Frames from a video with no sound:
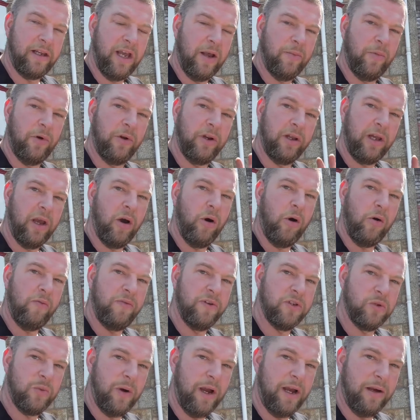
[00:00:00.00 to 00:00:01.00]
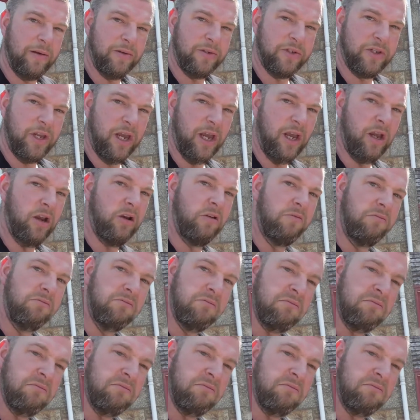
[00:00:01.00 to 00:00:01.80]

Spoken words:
come on and go off as well, so